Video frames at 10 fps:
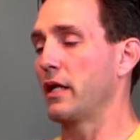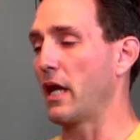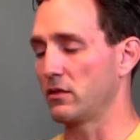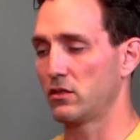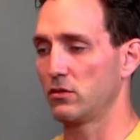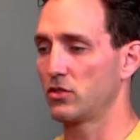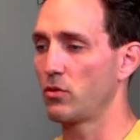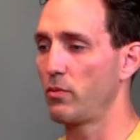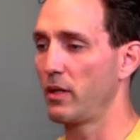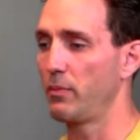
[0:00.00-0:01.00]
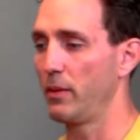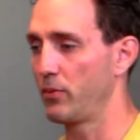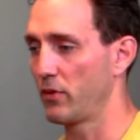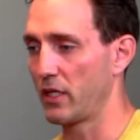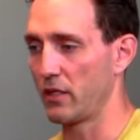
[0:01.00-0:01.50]
Yeah, so many
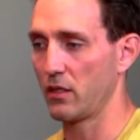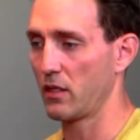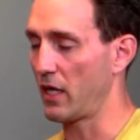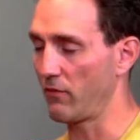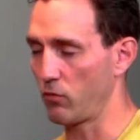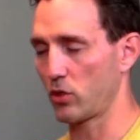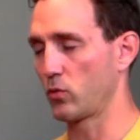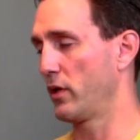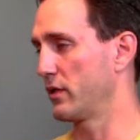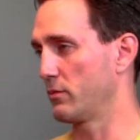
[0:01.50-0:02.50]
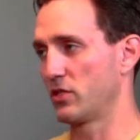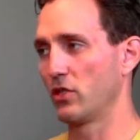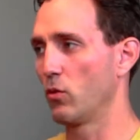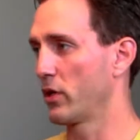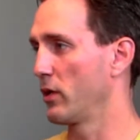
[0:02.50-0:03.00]
people that I've worked with, I'm
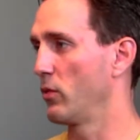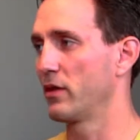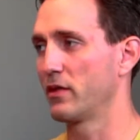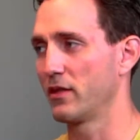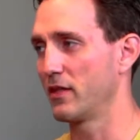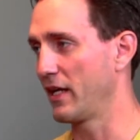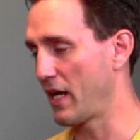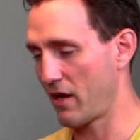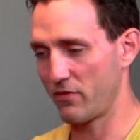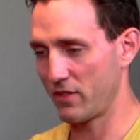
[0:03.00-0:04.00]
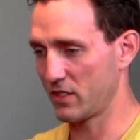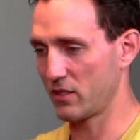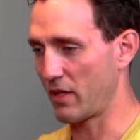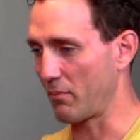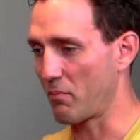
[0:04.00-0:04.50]
still working with, that they have
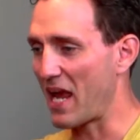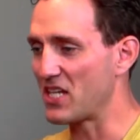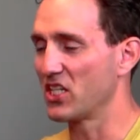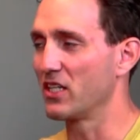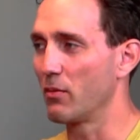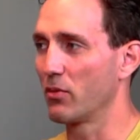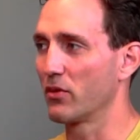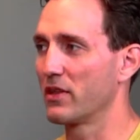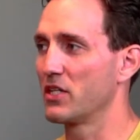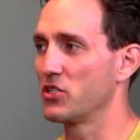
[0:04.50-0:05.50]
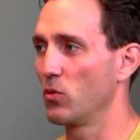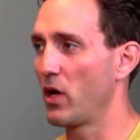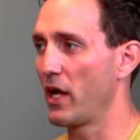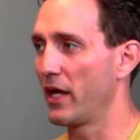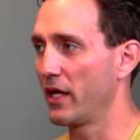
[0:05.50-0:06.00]
this like magic number that they
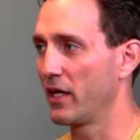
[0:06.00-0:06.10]
should weigh.